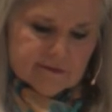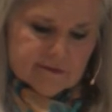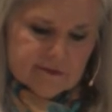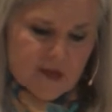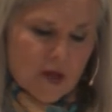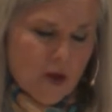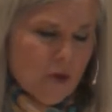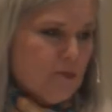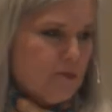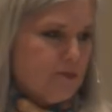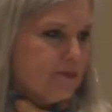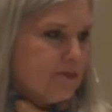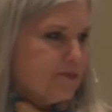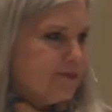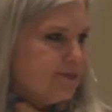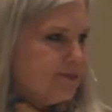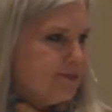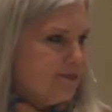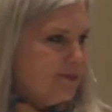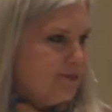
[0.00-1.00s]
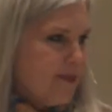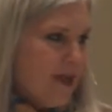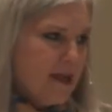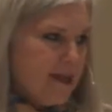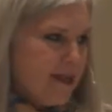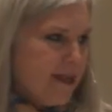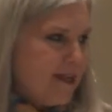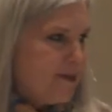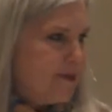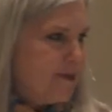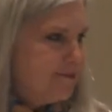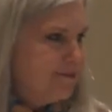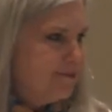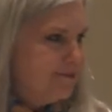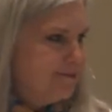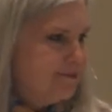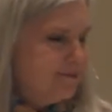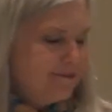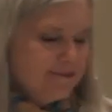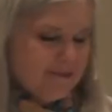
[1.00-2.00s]
Nope, not Hannah.
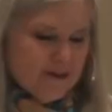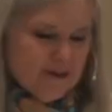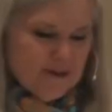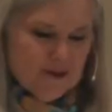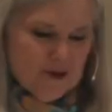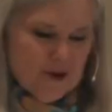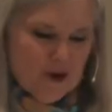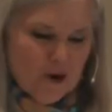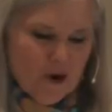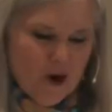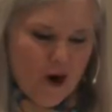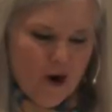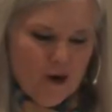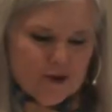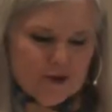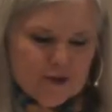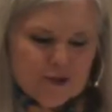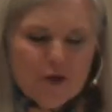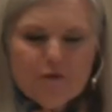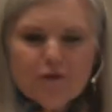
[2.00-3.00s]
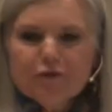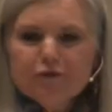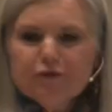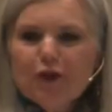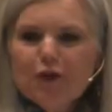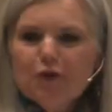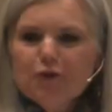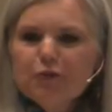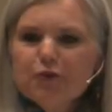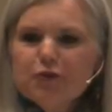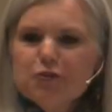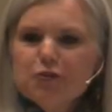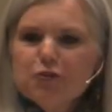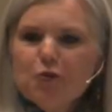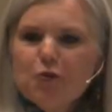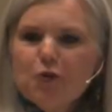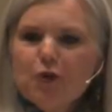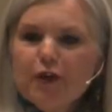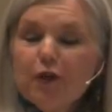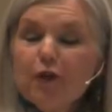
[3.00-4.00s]
Her heart is overflowed with
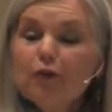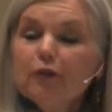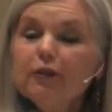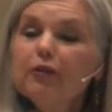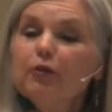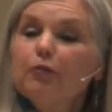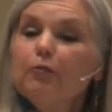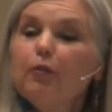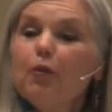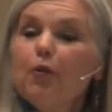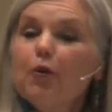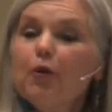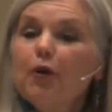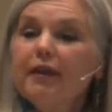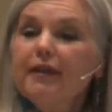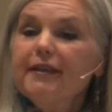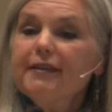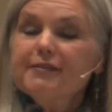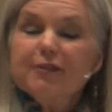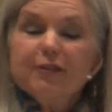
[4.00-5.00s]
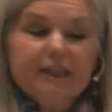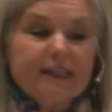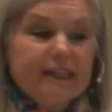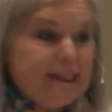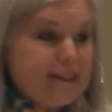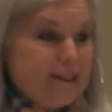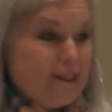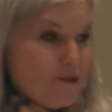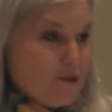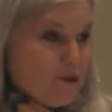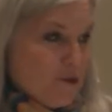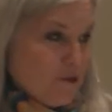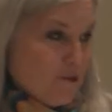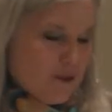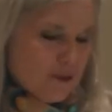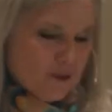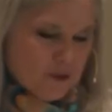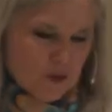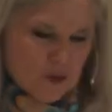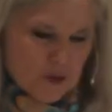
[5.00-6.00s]
joy. Her little boy is going to get to
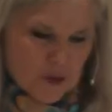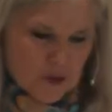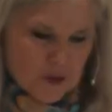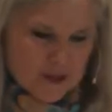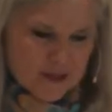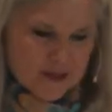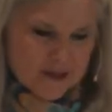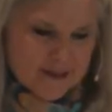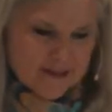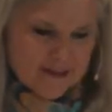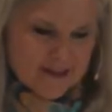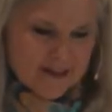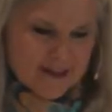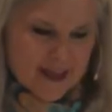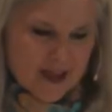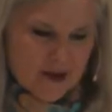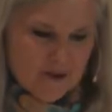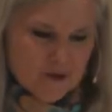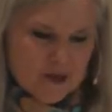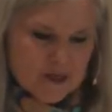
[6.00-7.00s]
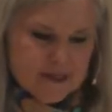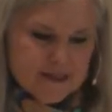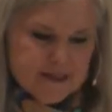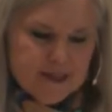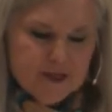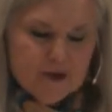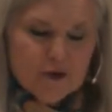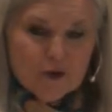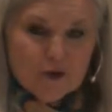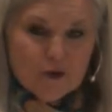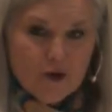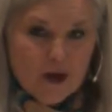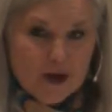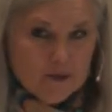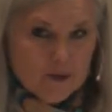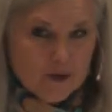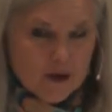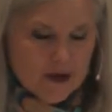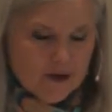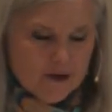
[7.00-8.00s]
serve the Lord. And we're going to see her
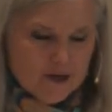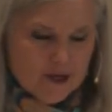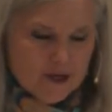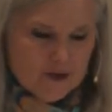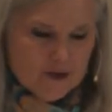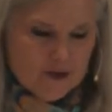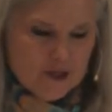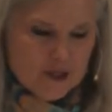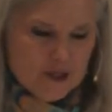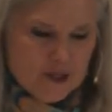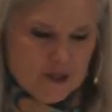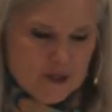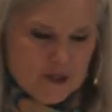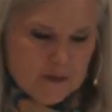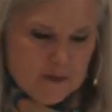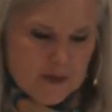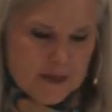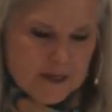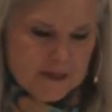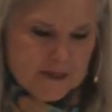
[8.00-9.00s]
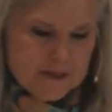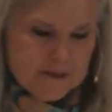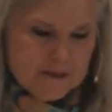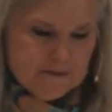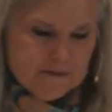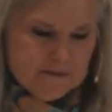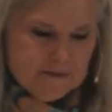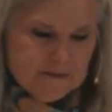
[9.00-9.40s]
great prayer here in just a minute.